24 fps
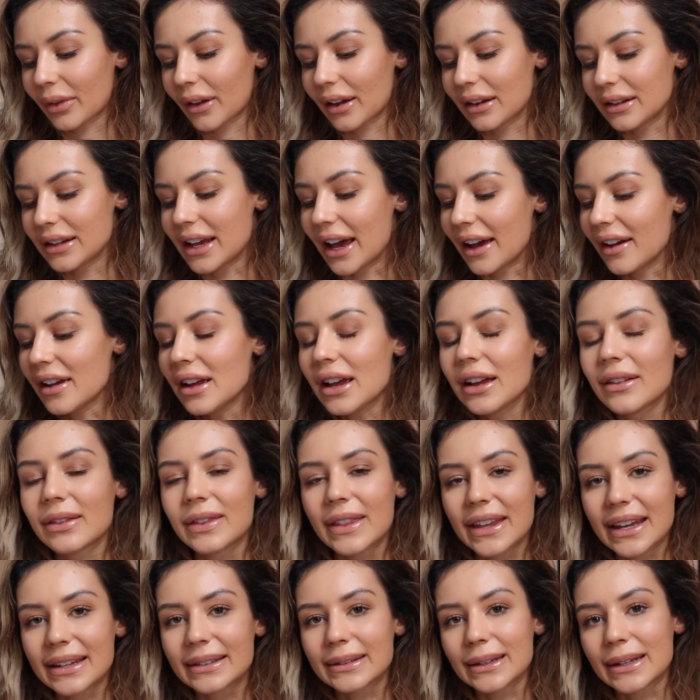yeah,
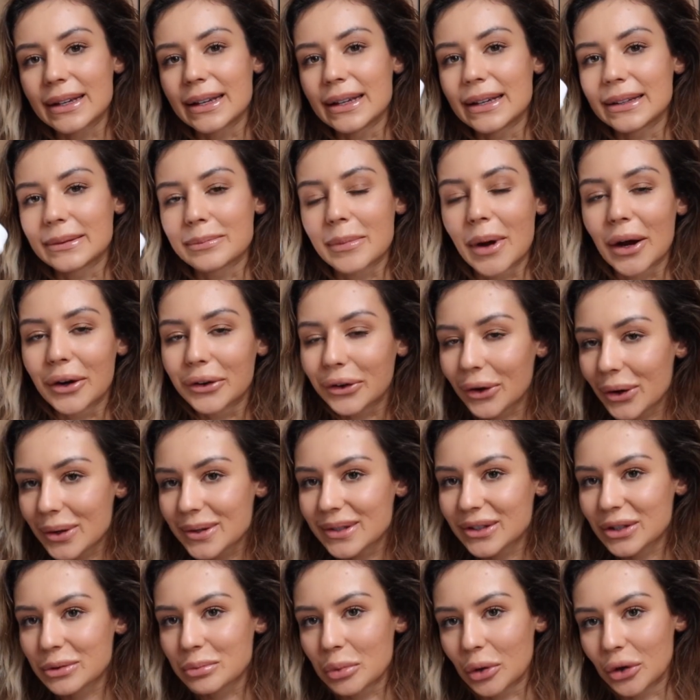this is my
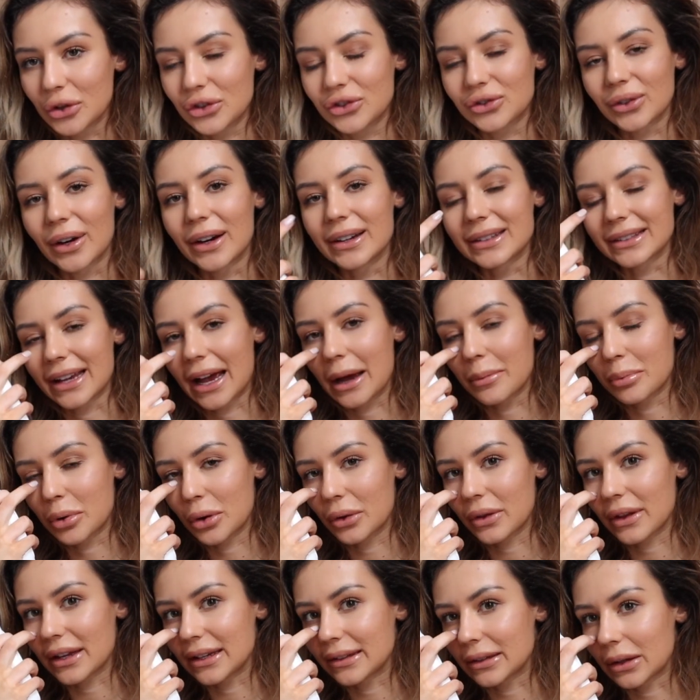go-to moisturizer. I
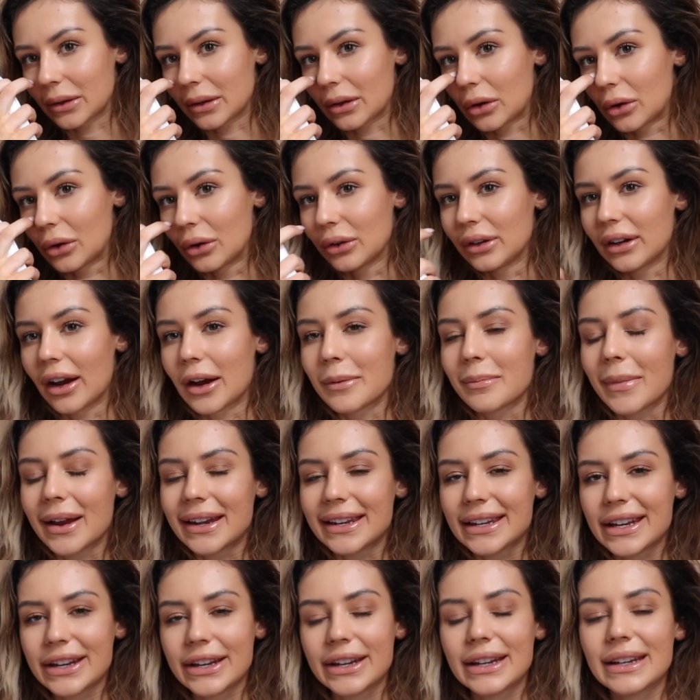put this on like my
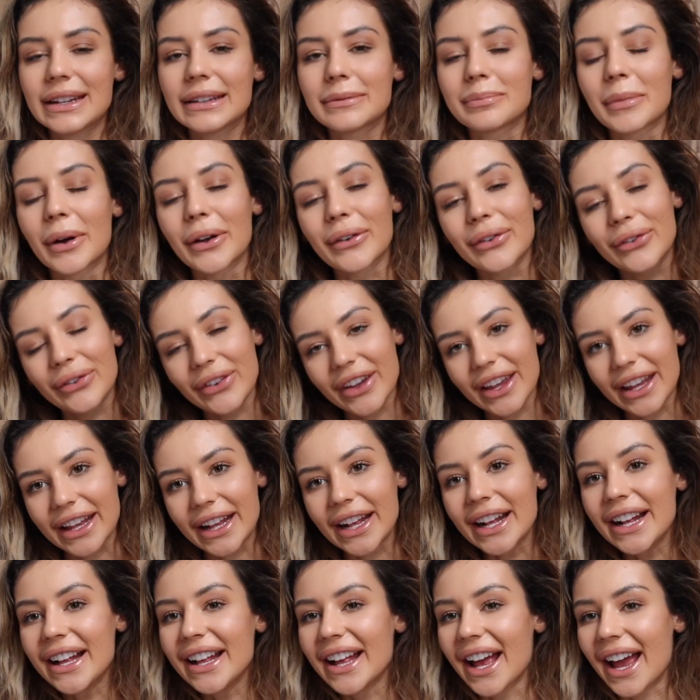knees, my
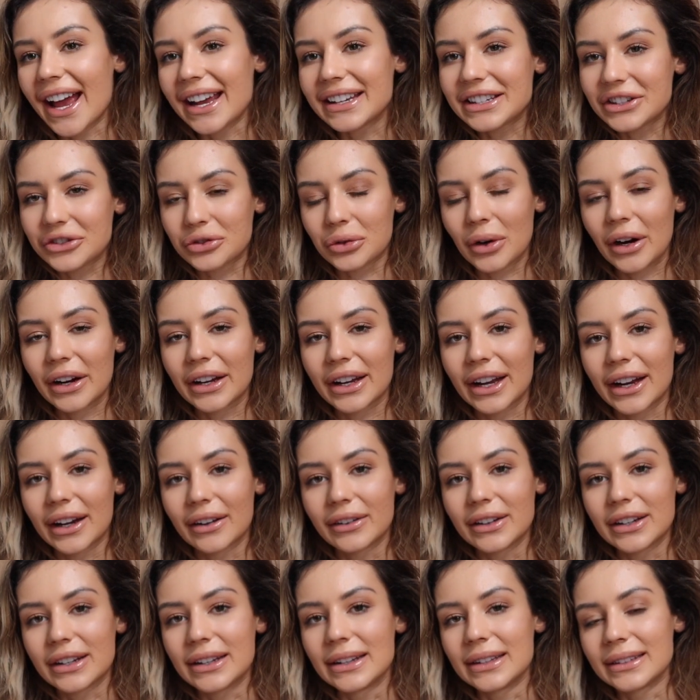feet, any dry
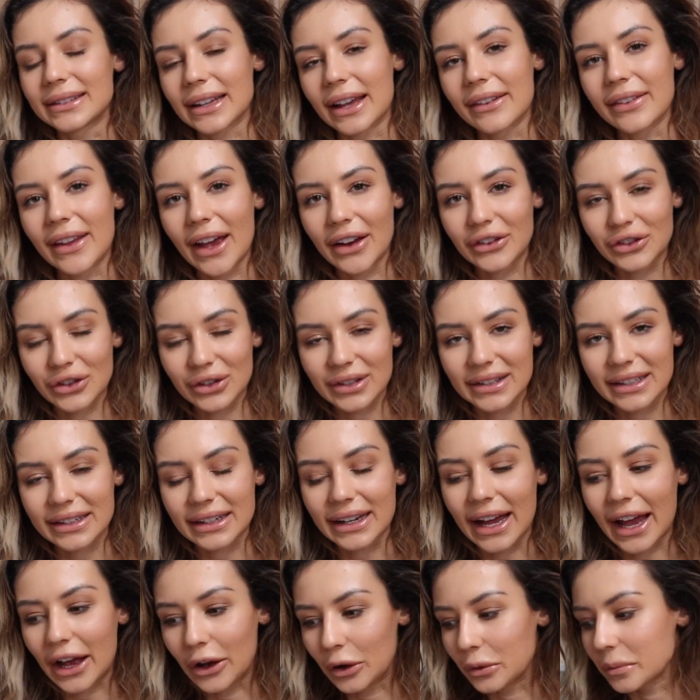areas, and that just
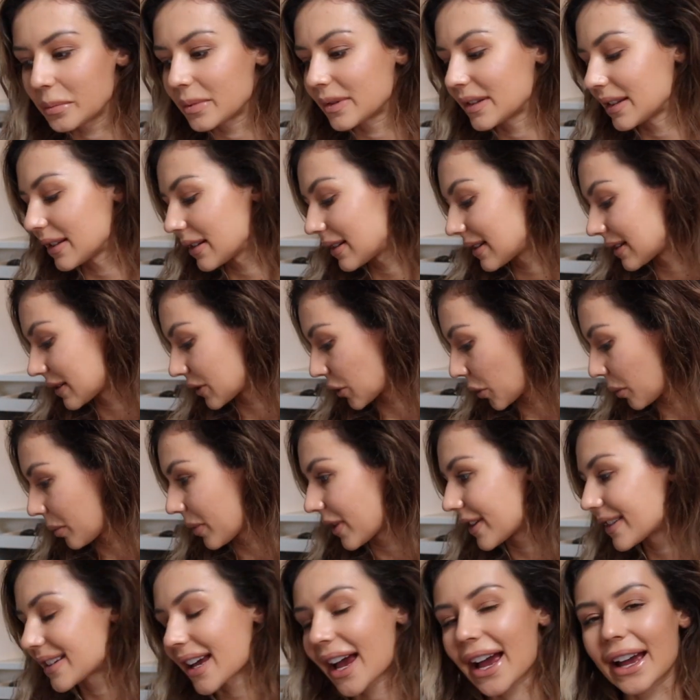helps stop
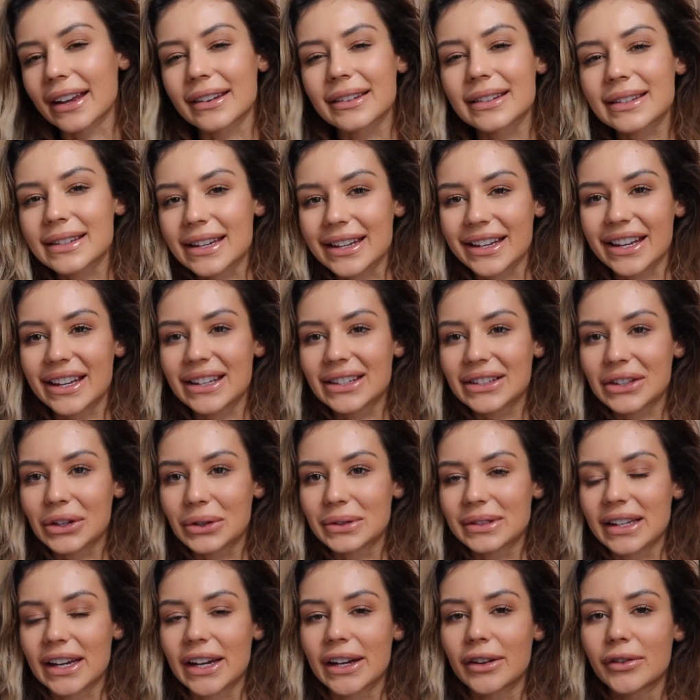the tan sticking to
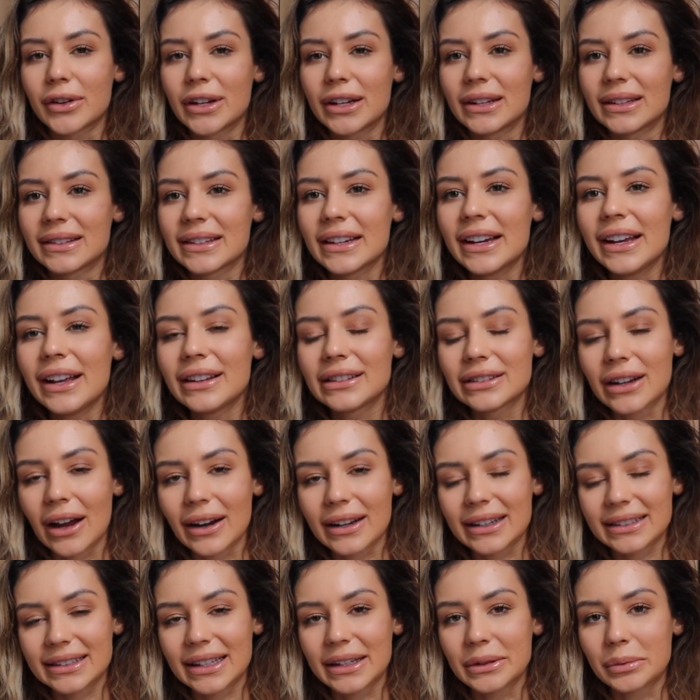those areas.
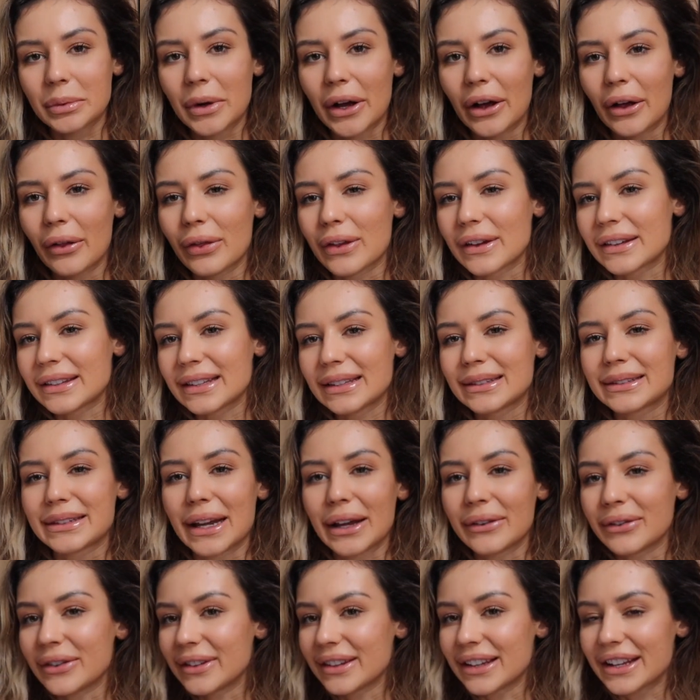Like I said as well, this is
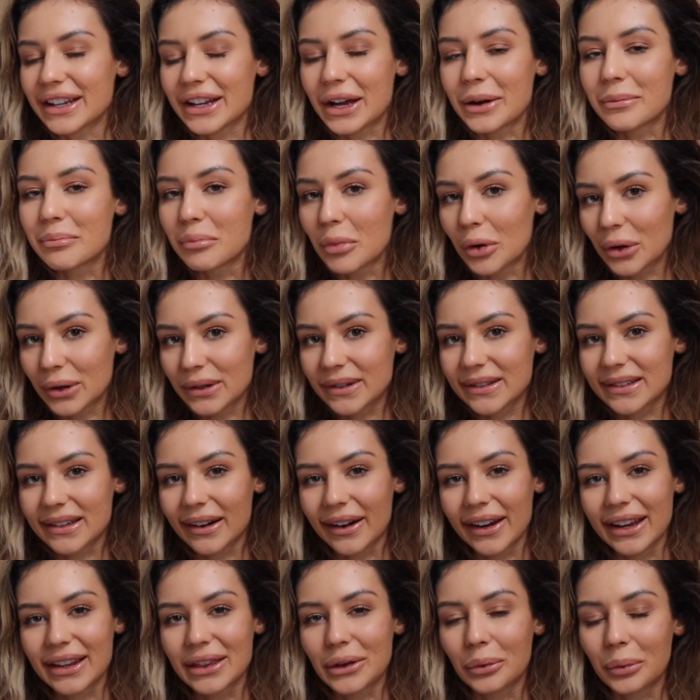definitely a must,
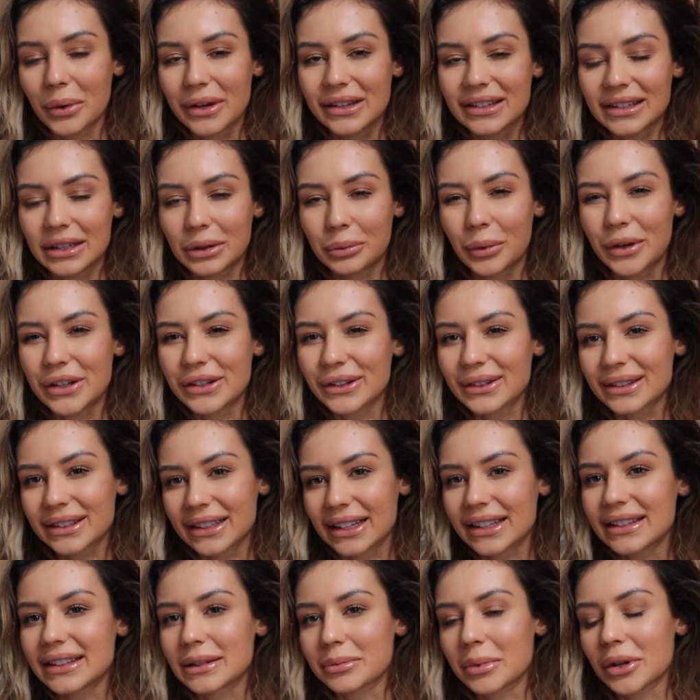like in the winter when your
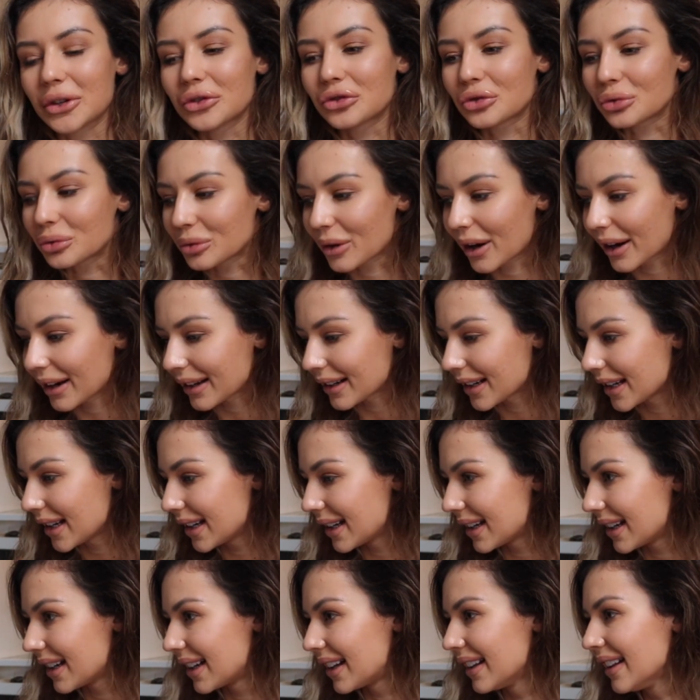skin's a bit
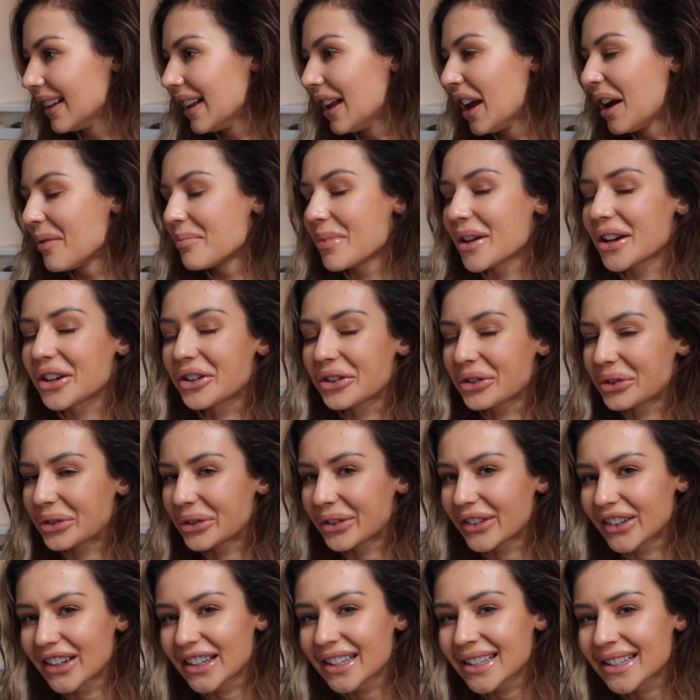drier, a bit
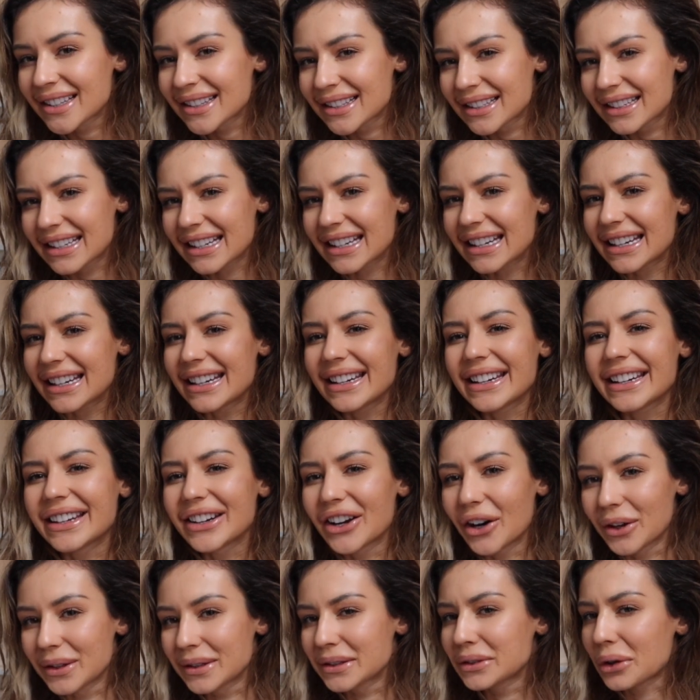crusty, you
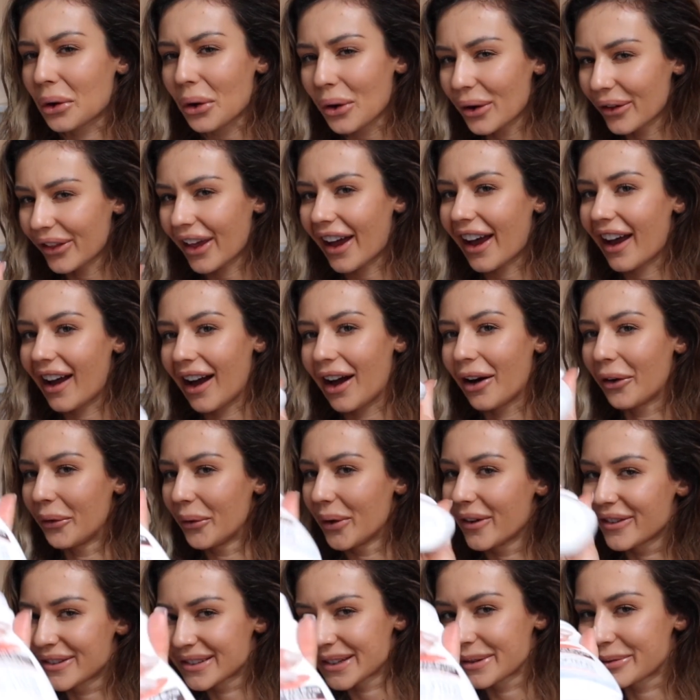know, sort that out
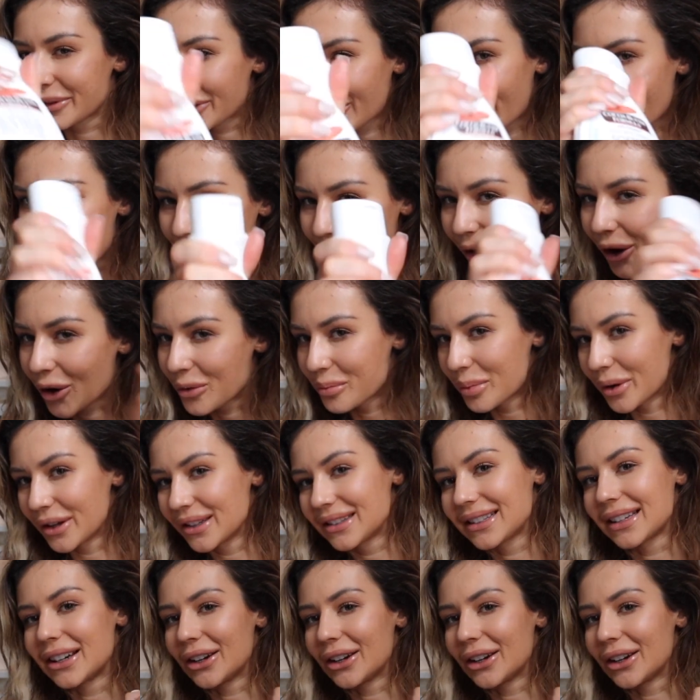with some cocoa butter,